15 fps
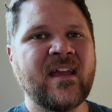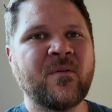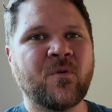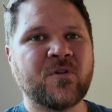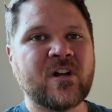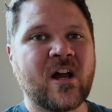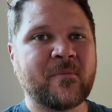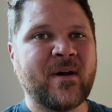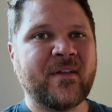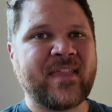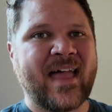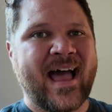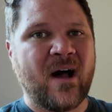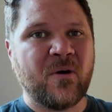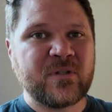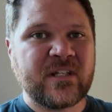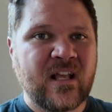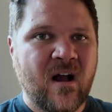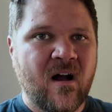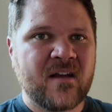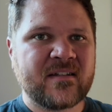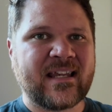We're talking about the housing
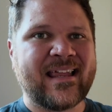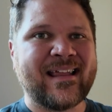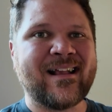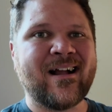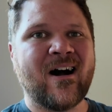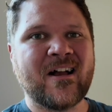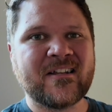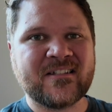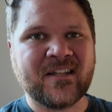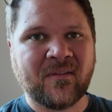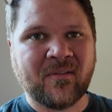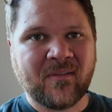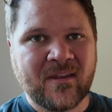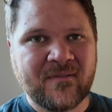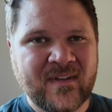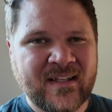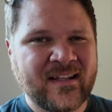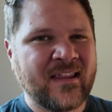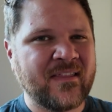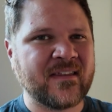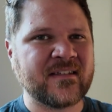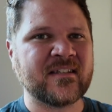cost and cost of
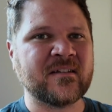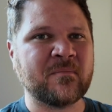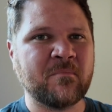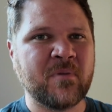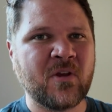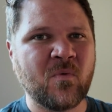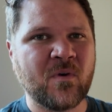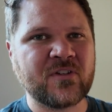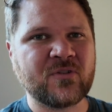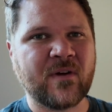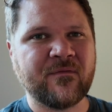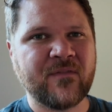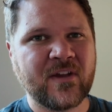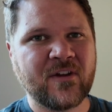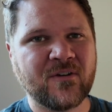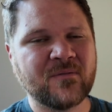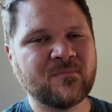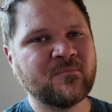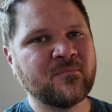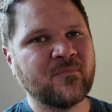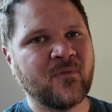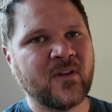living. This is a big one, so I figured
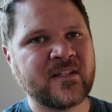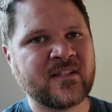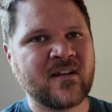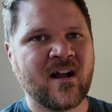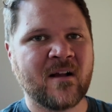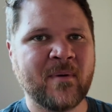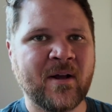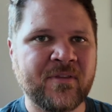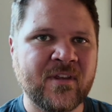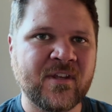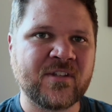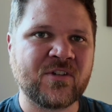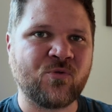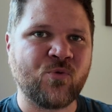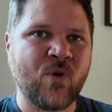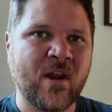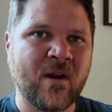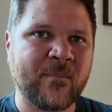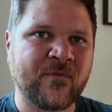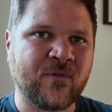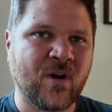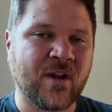let's talk about this right
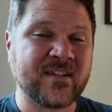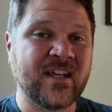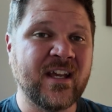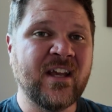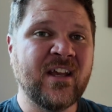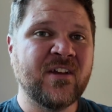up front.